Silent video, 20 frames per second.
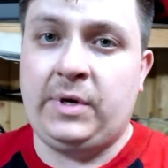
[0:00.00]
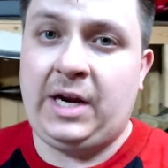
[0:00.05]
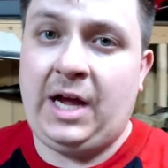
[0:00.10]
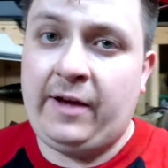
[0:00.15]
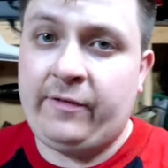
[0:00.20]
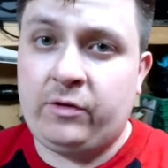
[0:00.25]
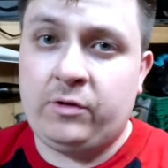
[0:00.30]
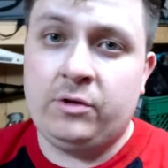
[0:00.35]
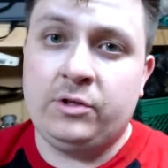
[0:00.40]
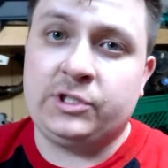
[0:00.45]
But I
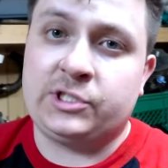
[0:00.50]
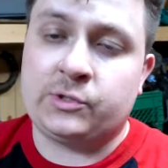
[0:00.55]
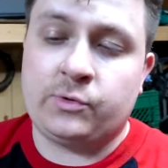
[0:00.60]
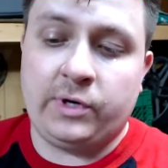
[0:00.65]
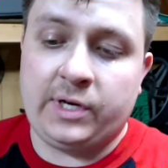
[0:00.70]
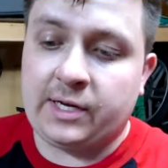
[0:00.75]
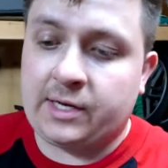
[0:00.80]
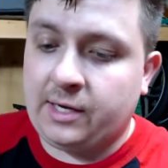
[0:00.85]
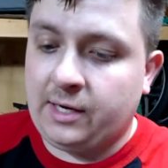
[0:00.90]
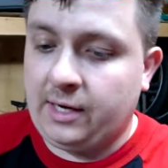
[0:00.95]
have to do this
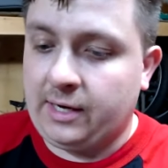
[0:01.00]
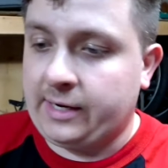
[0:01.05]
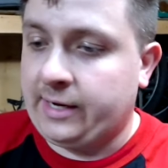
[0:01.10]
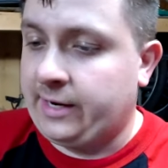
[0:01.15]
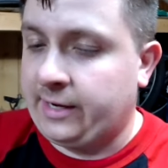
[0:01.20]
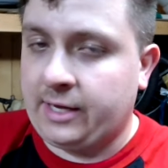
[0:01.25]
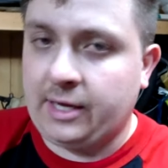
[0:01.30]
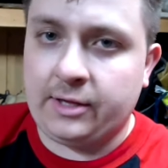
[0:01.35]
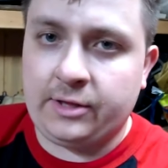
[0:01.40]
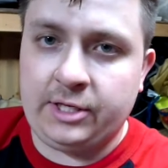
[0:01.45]
quick. I
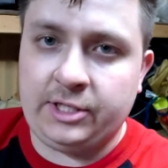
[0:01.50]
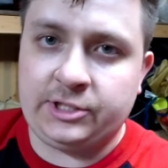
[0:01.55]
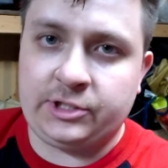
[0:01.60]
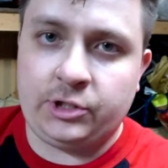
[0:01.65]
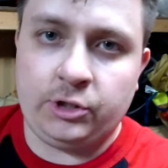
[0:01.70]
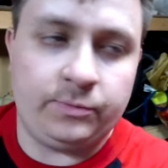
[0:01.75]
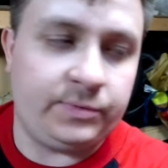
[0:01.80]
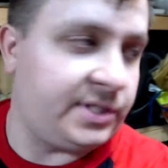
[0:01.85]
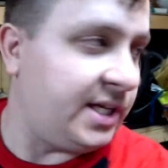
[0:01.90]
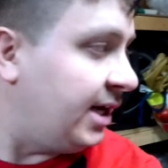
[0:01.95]
gotta get these
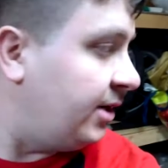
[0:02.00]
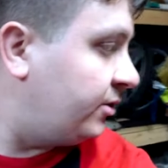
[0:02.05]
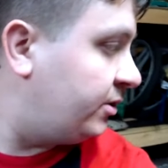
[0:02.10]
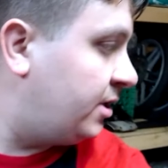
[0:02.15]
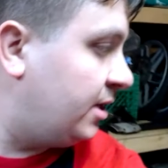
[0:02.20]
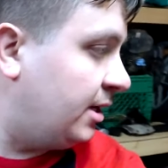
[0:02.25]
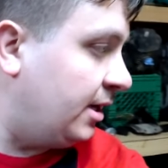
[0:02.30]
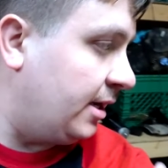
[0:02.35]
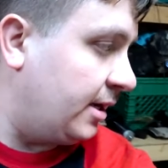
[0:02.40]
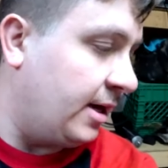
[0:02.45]
tubes out.
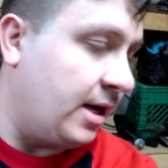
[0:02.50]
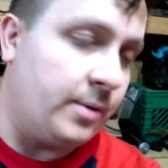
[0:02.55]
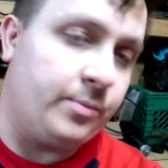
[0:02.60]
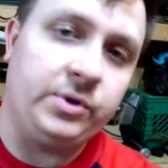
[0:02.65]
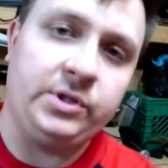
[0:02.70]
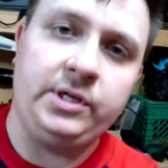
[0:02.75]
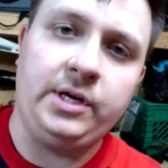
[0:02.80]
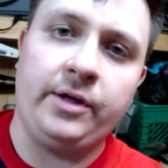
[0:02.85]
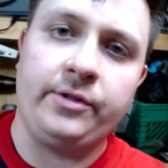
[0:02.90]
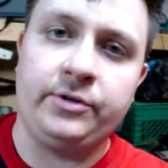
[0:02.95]
I gotta
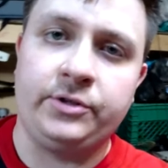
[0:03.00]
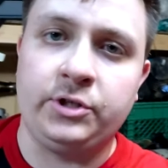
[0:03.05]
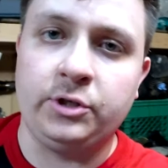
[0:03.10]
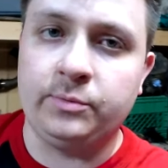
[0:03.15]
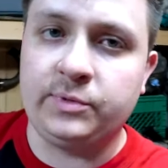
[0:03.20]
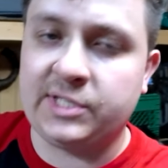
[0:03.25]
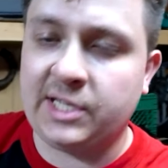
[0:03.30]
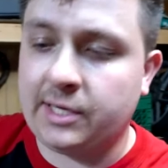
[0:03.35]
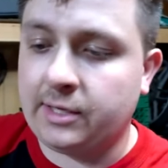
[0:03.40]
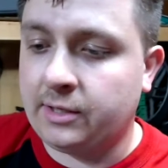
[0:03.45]
put the other
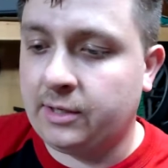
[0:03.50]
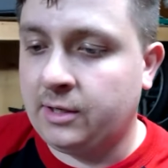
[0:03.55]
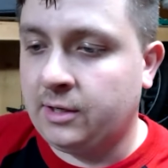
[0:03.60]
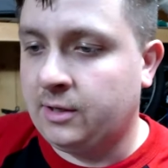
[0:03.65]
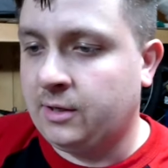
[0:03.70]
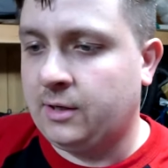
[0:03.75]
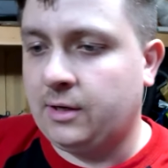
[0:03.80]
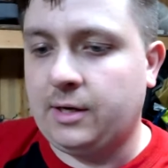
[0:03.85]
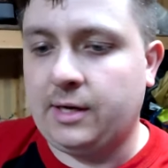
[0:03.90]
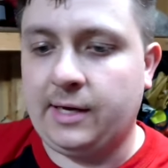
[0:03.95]
tubes in
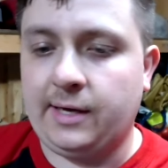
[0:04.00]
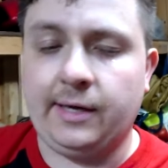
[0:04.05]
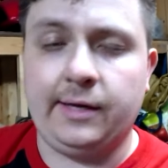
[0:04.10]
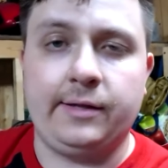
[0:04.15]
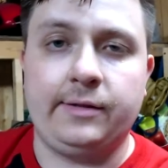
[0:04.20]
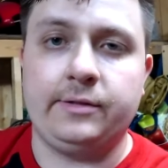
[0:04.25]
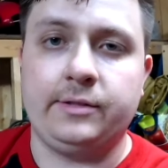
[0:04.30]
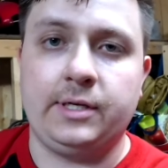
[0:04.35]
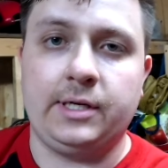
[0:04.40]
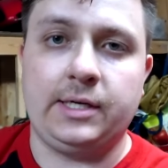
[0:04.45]

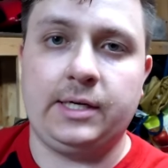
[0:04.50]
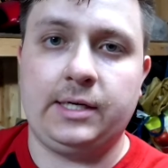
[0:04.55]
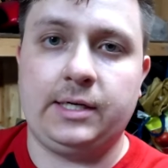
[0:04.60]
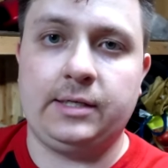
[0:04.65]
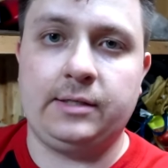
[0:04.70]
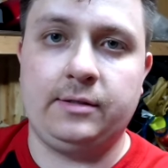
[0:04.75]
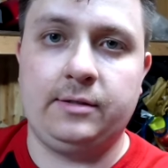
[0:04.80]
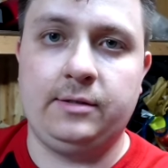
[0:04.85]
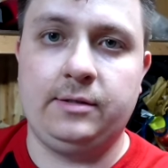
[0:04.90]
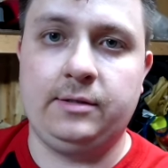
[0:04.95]
and
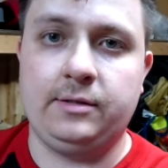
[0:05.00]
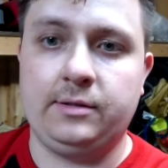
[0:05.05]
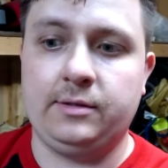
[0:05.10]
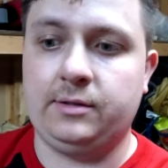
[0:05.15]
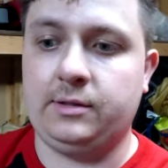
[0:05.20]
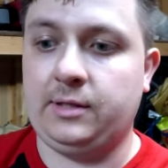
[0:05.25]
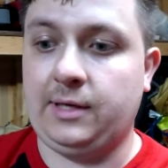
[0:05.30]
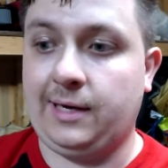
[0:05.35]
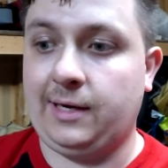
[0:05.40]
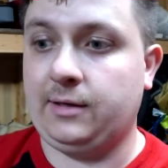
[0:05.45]
uh,
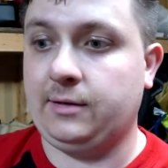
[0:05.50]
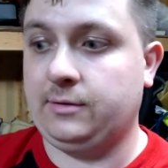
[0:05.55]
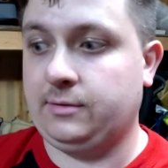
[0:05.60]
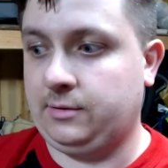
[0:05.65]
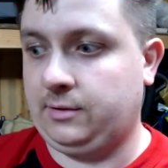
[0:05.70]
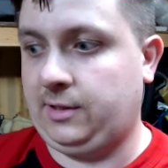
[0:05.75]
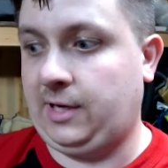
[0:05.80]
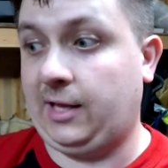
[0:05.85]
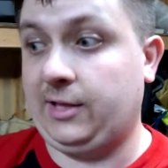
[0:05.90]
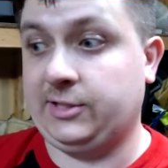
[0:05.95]
yeah
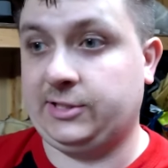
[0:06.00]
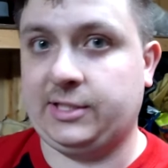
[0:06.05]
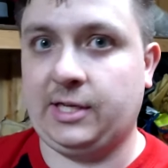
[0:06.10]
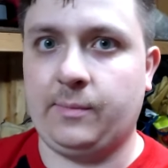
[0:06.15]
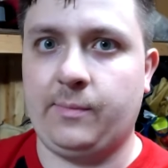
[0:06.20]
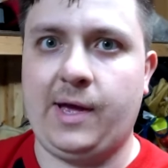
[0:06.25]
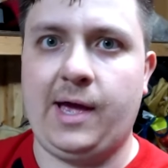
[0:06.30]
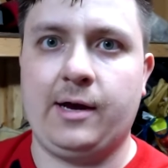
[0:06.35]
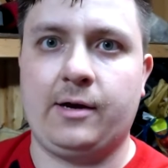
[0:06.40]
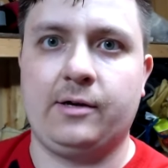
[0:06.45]
get this
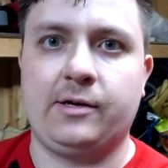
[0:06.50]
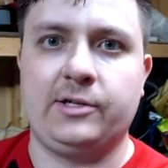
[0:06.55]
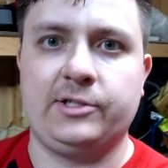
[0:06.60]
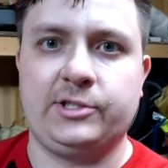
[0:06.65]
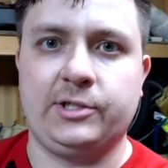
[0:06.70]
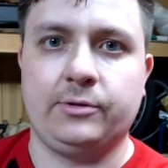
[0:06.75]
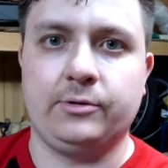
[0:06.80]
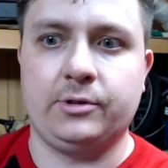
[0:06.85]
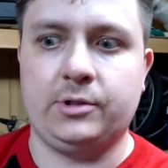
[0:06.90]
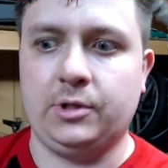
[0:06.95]
thing back on
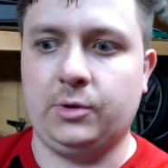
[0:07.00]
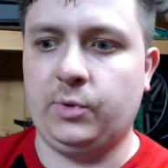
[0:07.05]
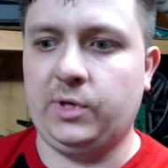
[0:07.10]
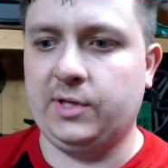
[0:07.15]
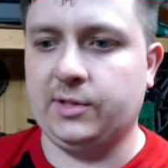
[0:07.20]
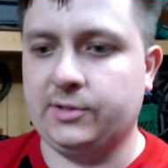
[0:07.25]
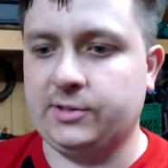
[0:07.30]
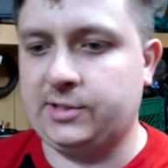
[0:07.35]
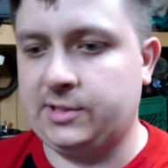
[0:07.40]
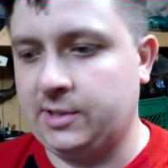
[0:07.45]
its own two
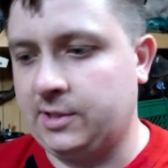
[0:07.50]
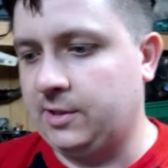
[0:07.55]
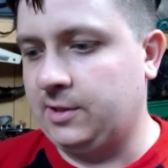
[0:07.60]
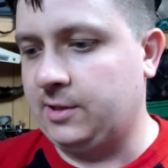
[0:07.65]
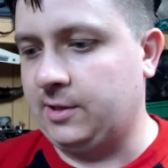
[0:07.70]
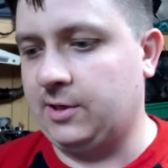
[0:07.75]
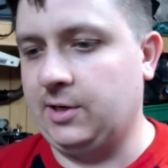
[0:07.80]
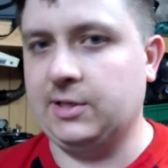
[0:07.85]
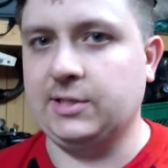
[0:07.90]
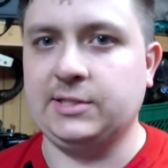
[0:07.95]
wheels
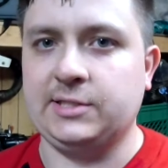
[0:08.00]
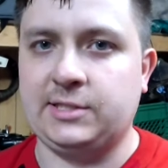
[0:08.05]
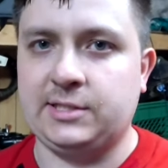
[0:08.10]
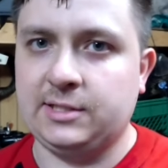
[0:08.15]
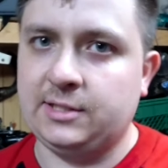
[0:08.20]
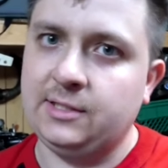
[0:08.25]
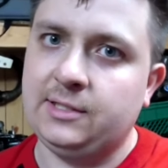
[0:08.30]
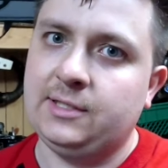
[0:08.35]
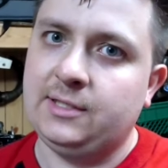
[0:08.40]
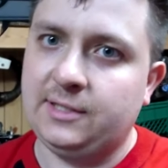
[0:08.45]
because
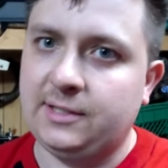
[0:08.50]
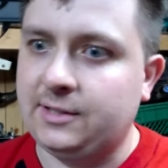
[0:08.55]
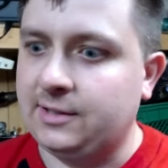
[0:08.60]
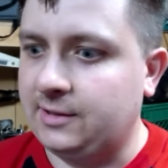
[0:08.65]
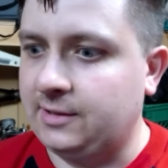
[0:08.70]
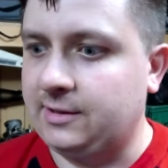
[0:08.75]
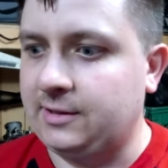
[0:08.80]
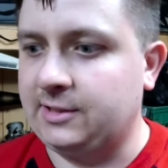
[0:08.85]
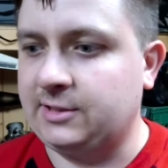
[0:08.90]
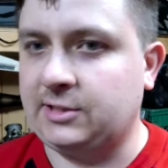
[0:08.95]

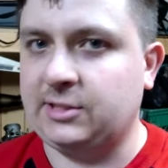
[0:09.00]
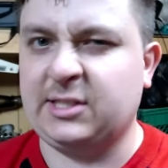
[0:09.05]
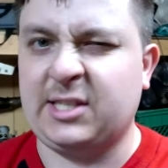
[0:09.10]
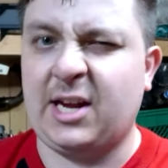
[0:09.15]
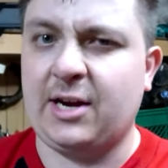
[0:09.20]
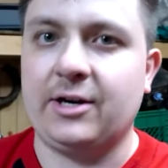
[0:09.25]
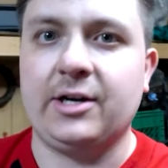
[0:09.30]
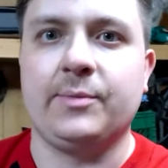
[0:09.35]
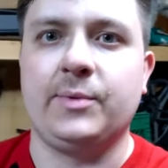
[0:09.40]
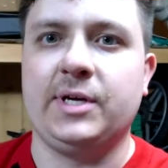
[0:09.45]
this is
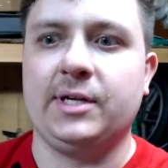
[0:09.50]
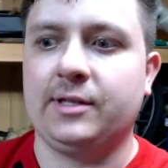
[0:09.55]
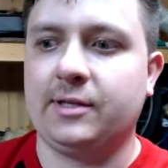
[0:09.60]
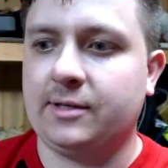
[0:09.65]
scaring me a